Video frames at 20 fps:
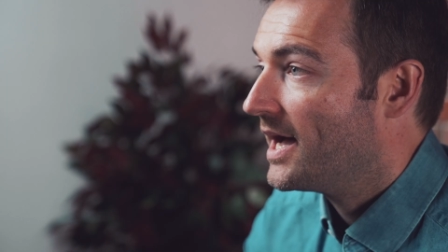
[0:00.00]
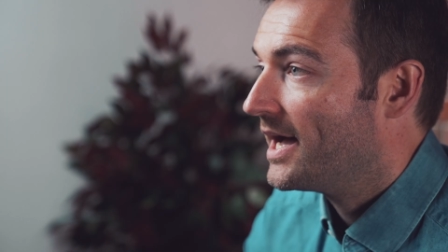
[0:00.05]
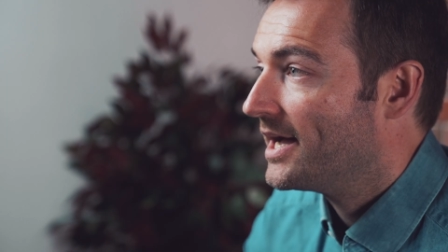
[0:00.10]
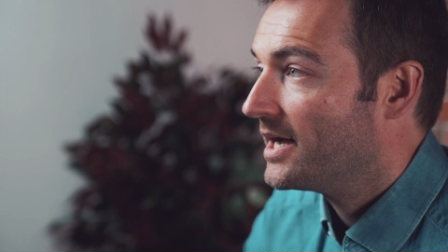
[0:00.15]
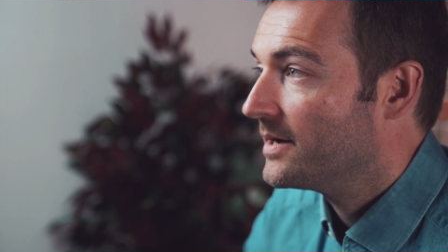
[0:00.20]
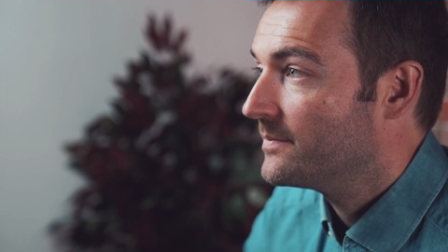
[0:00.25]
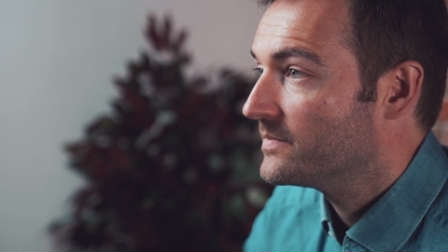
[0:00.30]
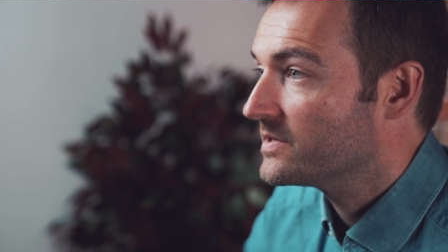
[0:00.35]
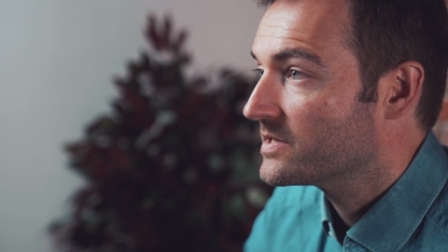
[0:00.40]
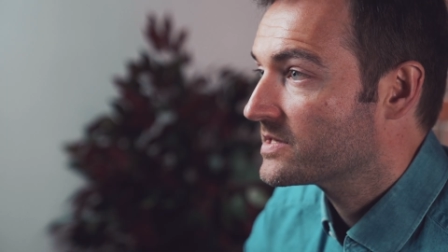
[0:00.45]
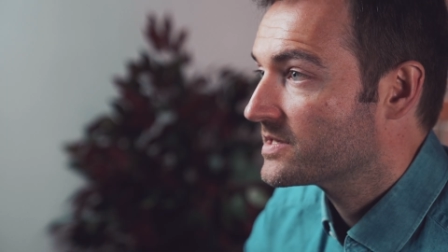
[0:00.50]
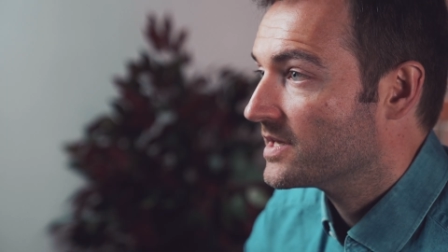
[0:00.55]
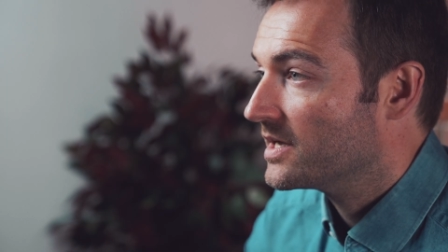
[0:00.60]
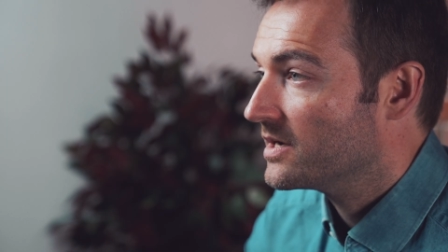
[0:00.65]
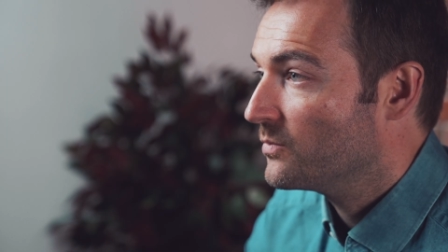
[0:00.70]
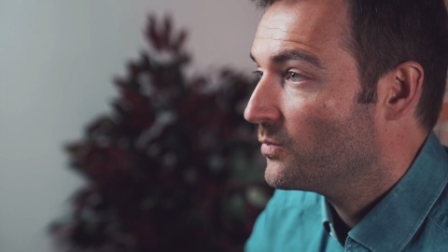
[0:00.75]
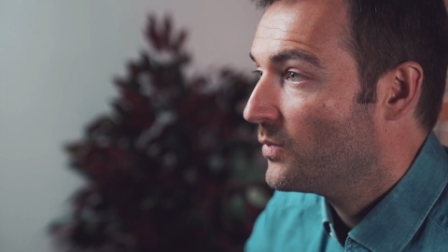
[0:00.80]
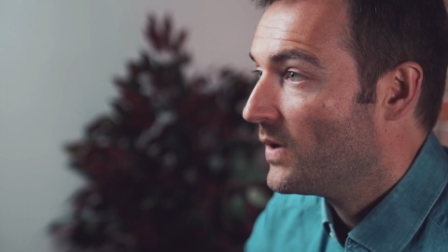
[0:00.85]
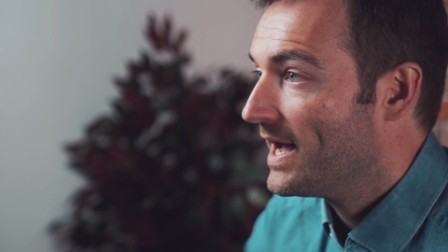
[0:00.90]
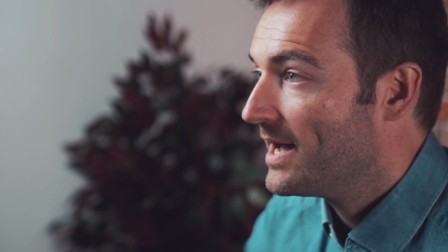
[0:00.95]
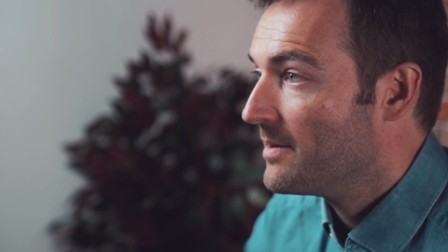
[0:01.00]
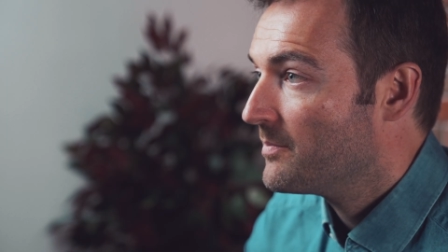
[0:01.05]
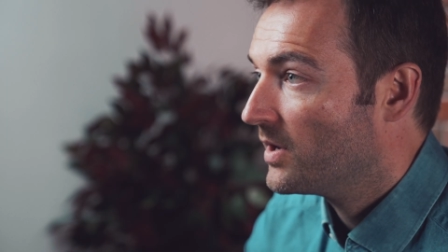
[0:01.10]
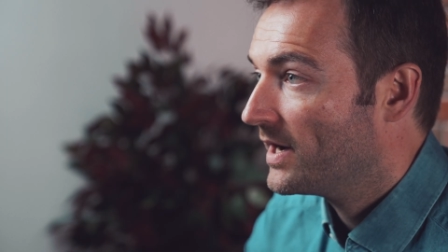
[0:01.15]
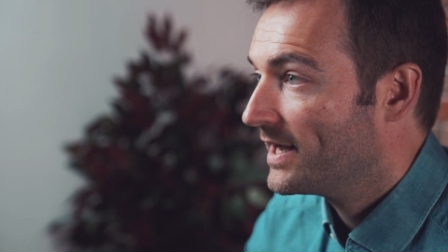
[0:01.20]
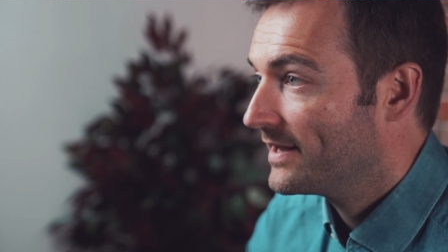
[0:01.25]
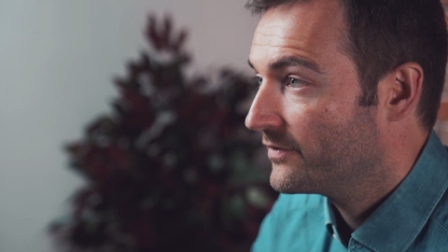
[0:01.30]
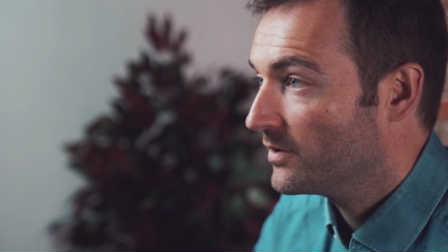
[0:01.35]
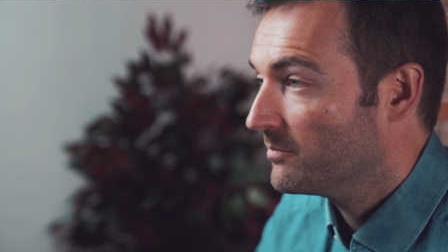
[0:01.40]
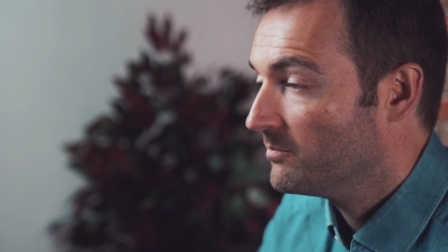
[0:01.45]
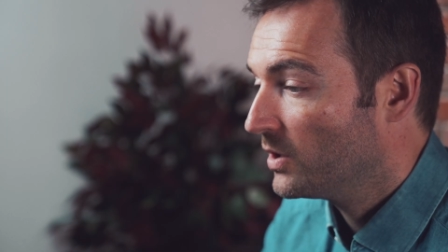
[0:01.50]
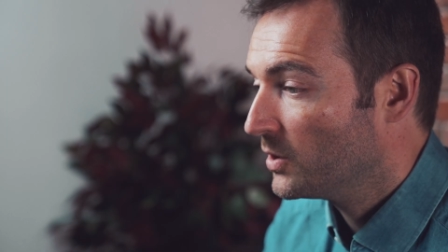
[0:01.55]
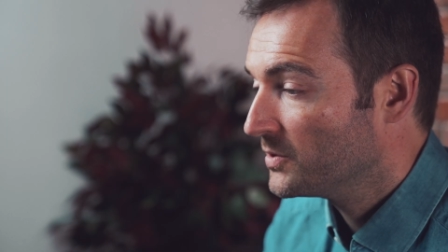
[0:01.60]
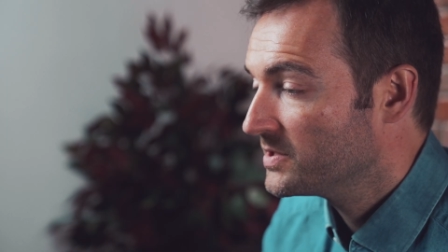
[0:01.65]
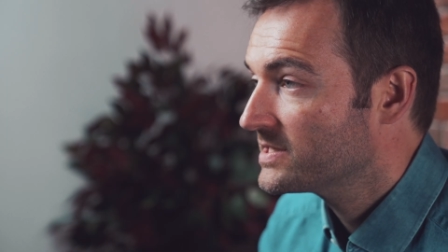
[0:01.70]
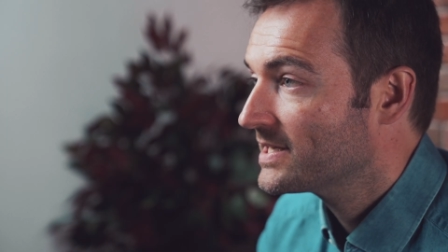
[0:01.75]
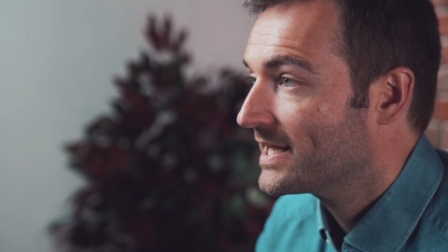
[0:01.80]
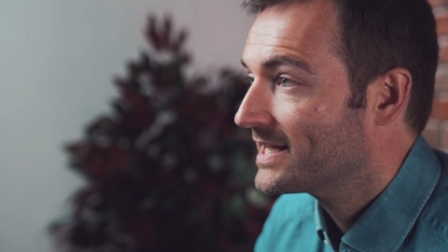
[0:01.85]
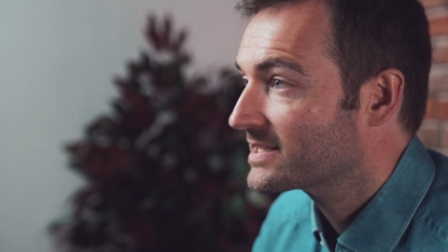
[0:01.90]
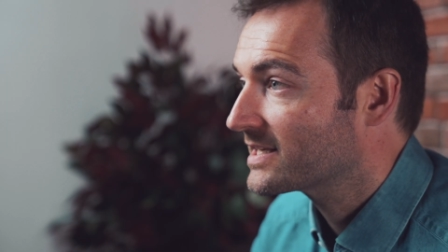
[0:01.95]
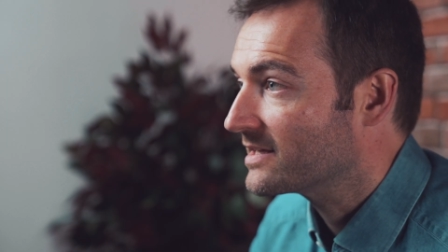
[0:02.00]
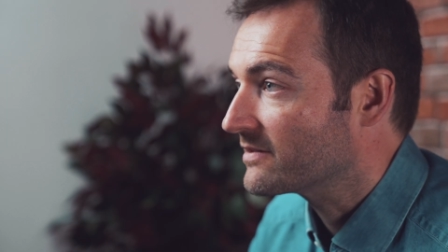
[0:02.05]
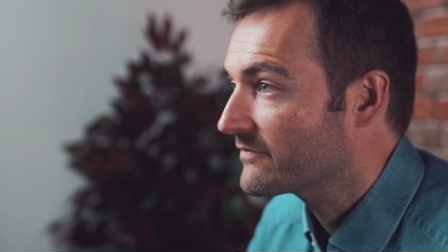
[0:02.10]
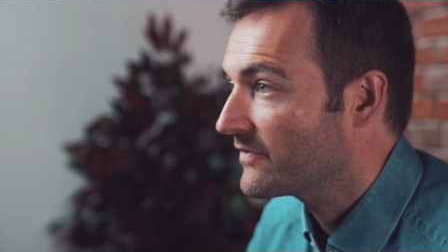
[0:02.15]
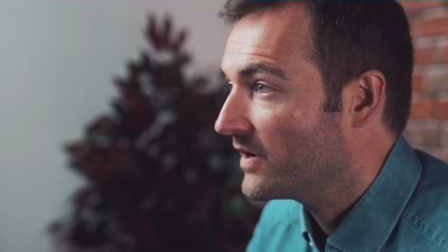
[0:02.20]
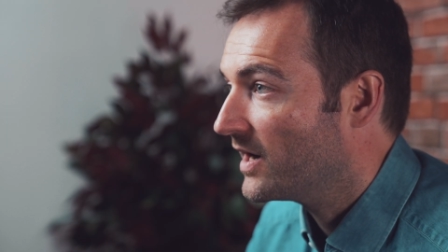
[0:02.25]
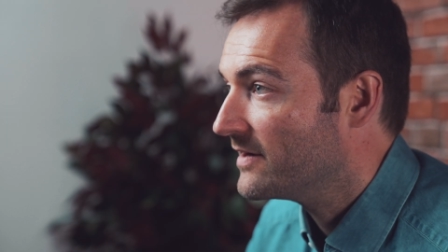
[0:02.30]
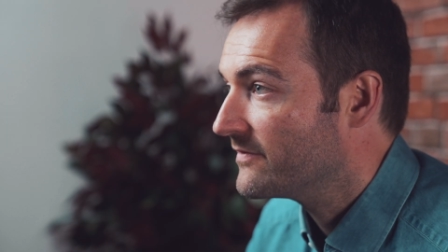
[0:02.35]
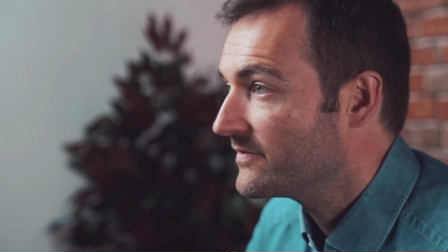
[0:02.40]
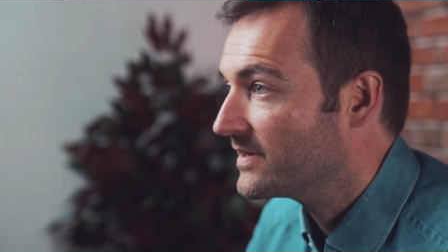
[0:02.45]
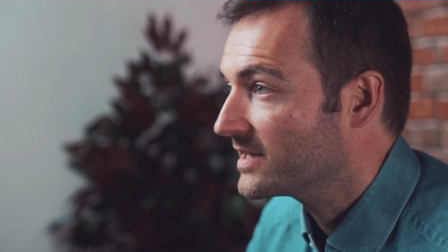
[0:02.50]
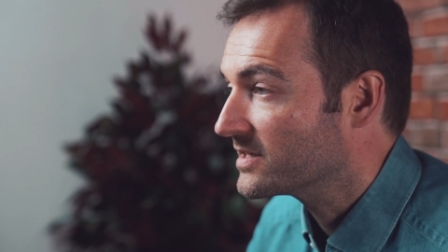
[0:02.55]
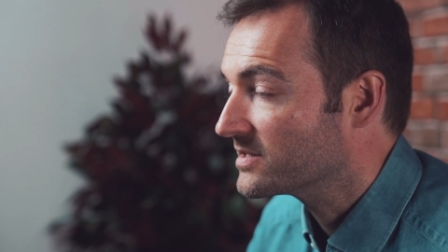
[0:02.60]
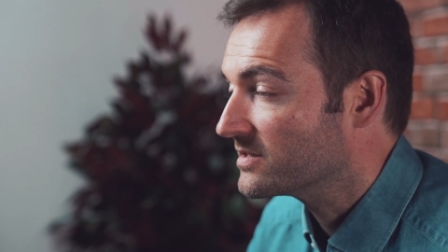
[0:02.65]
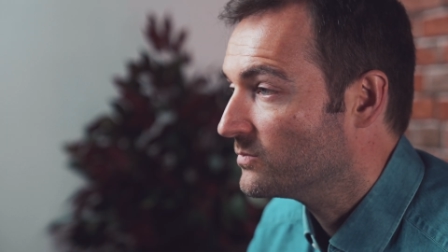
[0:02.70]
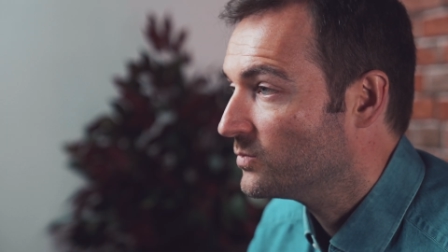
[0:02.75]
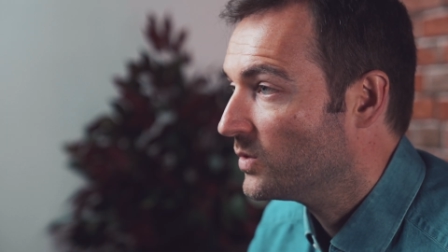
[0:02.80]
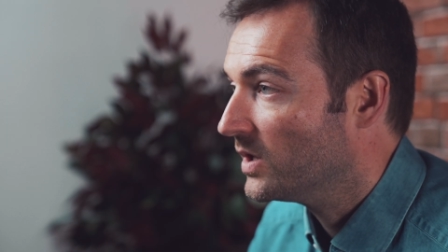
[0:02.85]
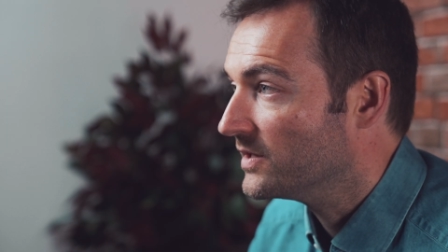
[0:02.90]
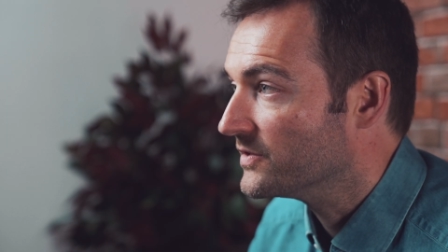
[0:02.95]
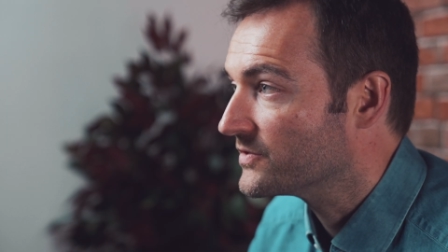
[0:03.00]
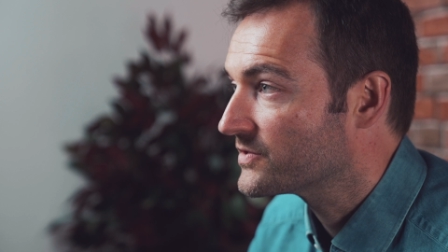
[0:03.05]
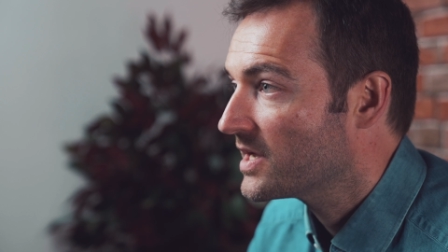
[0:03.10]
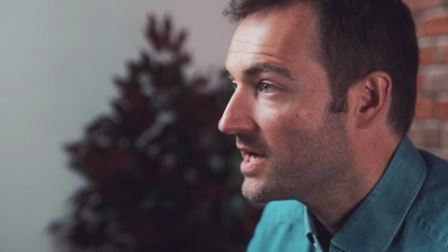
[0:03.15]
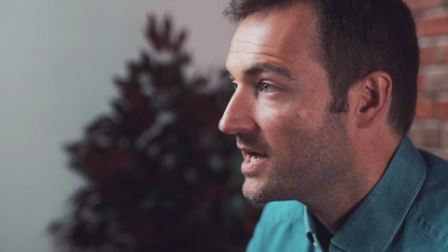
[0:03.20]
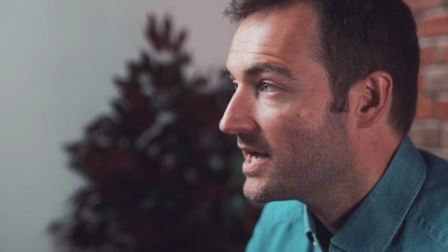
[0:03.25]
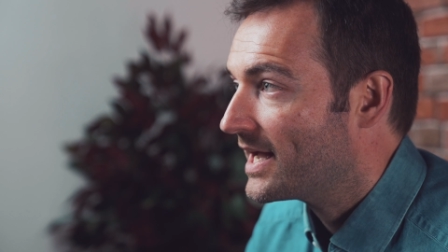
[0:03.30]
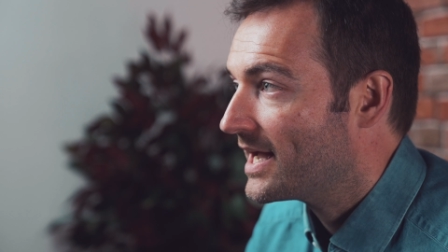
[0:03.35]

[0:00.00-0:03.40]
um, so whereby if you're multitasking five things at once,